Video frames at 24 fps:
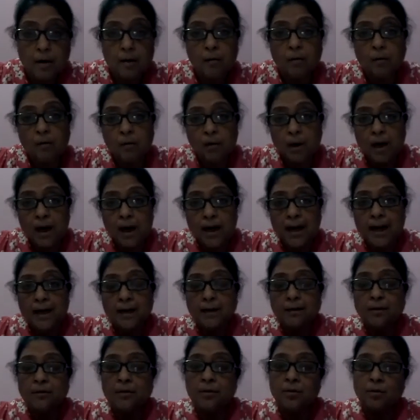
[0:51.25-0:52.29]

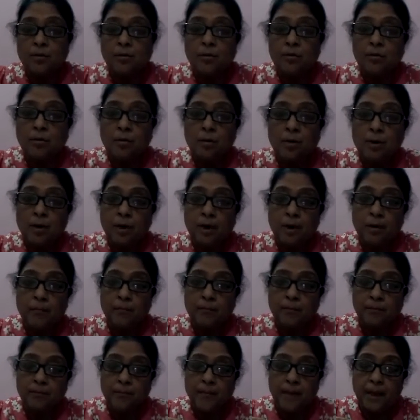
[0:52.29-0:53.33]
Only to
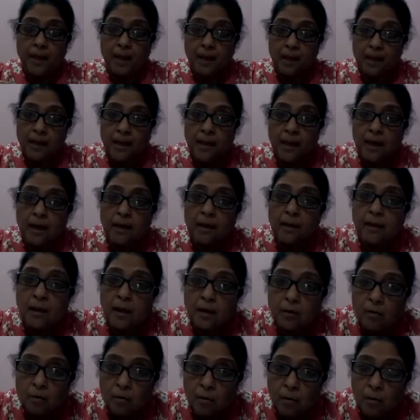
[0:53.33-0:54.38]
hear
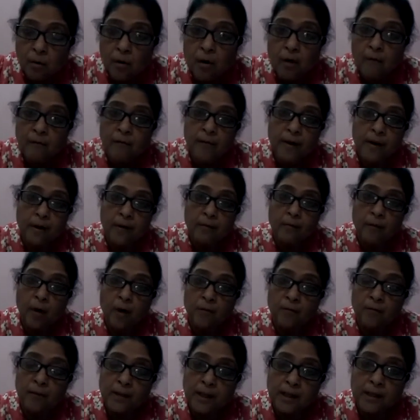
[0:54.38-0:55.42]
the roar
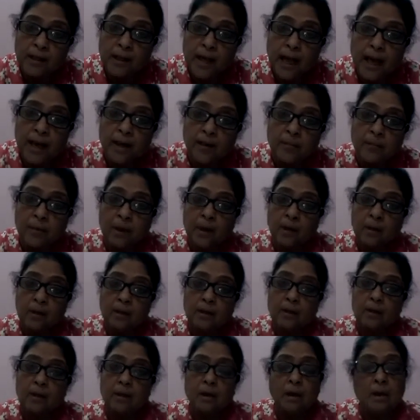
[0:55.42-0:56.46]
of this animal,
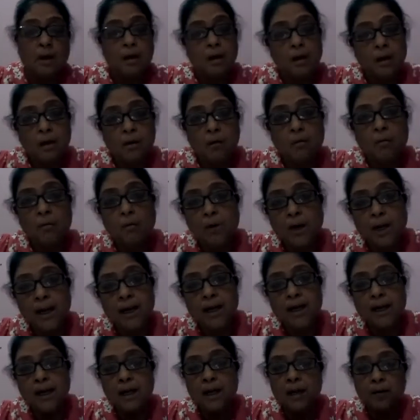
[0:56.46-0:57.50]

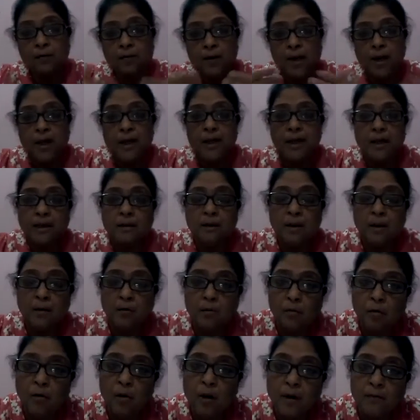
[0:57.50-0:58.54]
only you will hear the
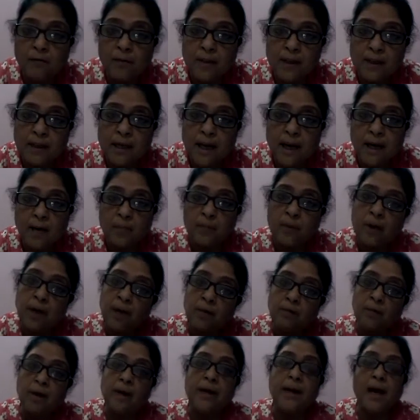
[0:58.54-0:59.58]
roar of this animal,
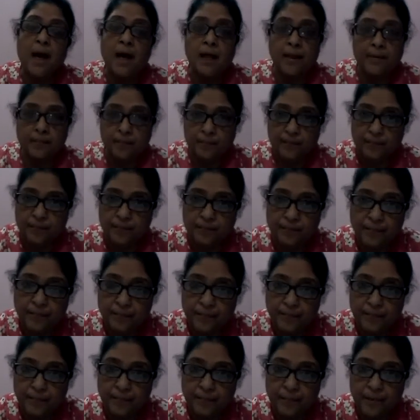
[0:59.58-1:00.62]
you will die.
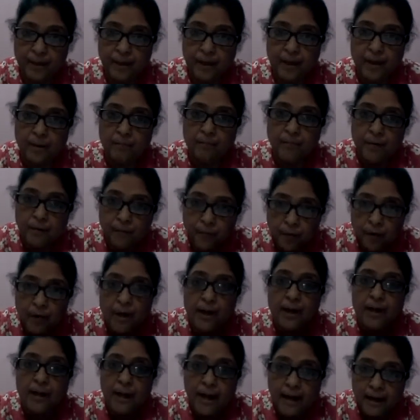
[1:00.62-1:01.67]
Before
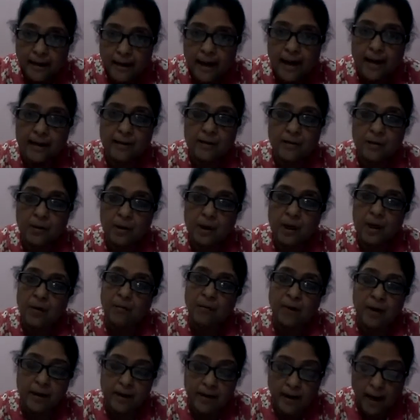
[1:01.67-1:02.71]
it attacks, you
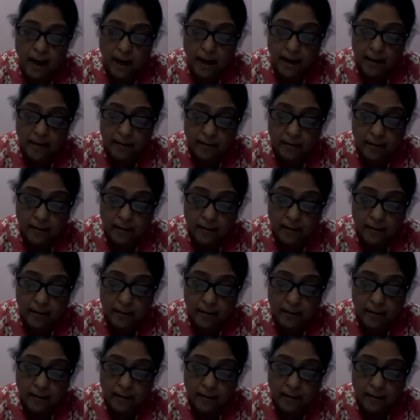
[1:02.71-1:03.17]
will die.